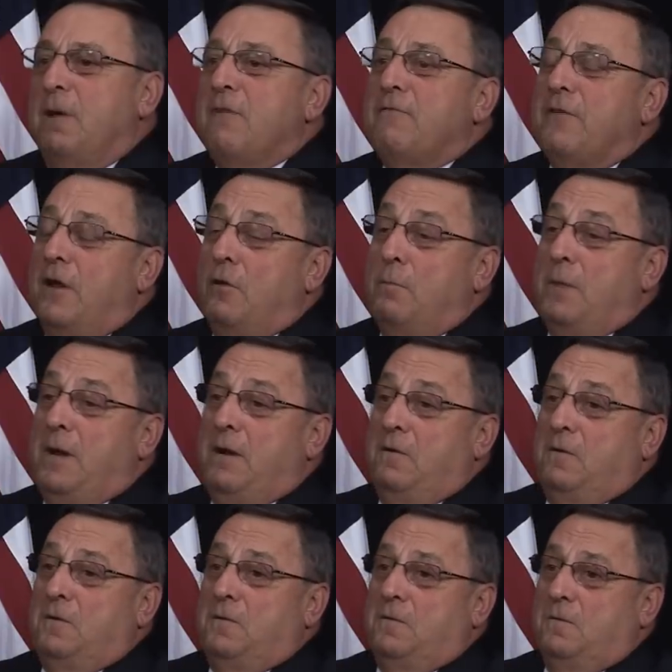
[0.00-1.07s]
My fellow
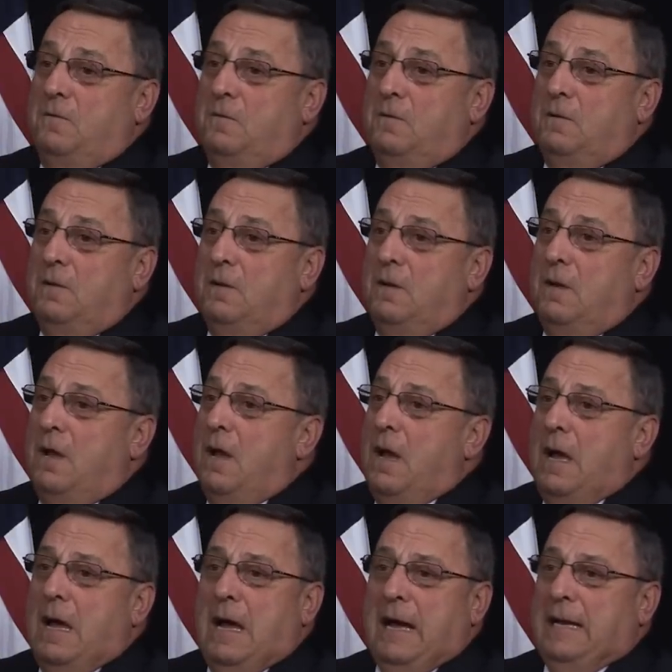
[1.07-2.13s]
Mainers,
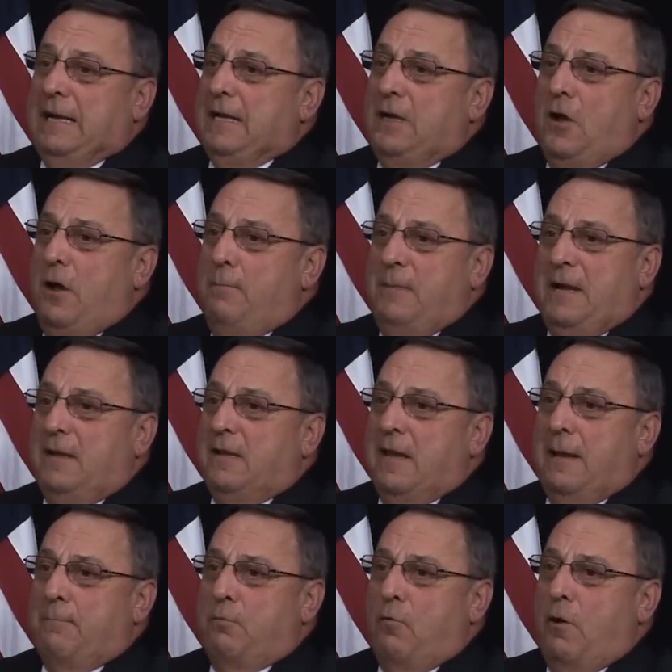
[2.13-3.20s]
I did not make
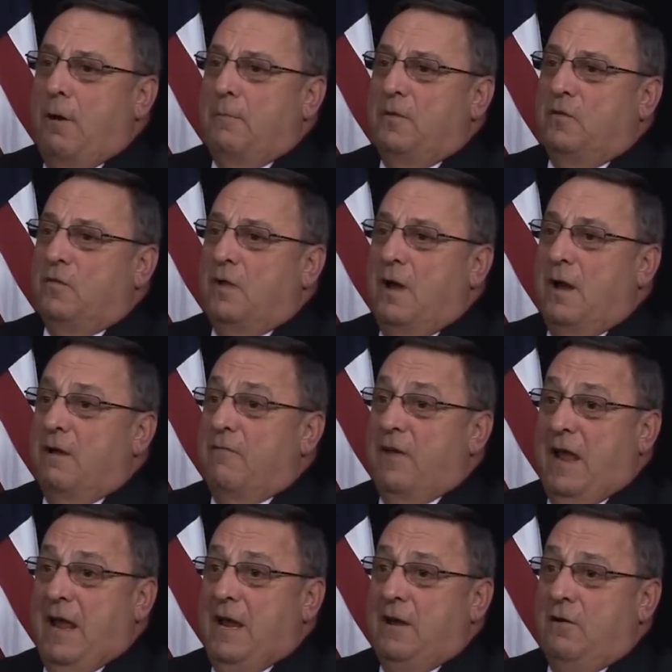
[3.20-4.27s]
that promise out
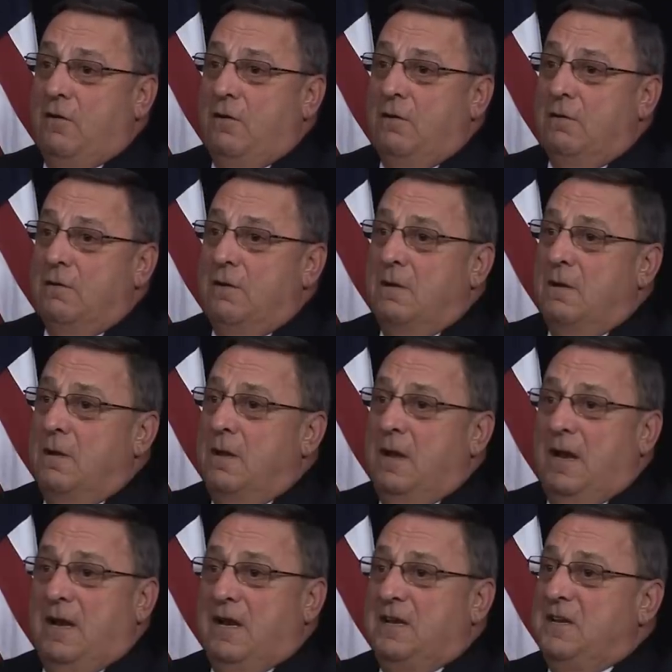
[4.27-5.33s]
of anger,
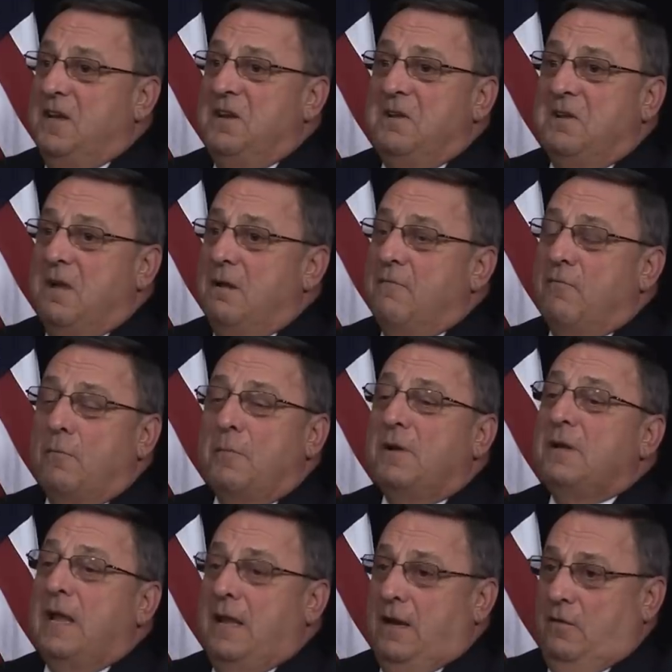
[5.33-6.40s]
and it didn't come from
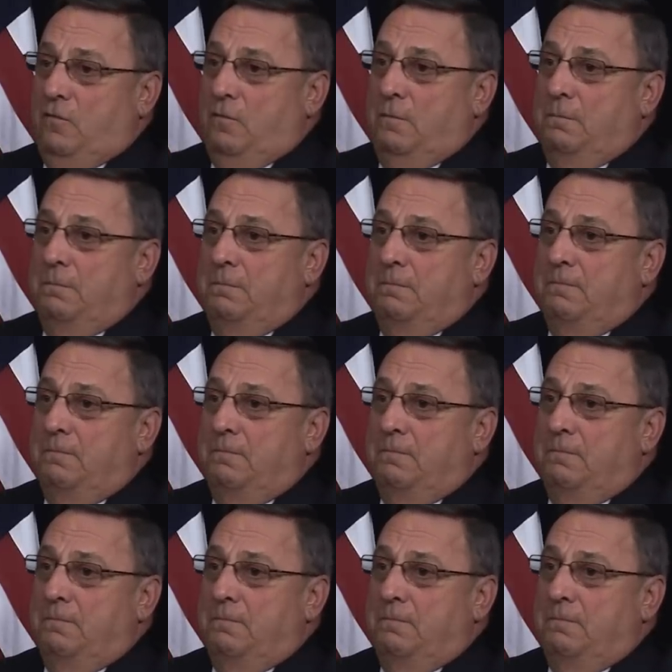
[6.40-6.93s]
a tantrum.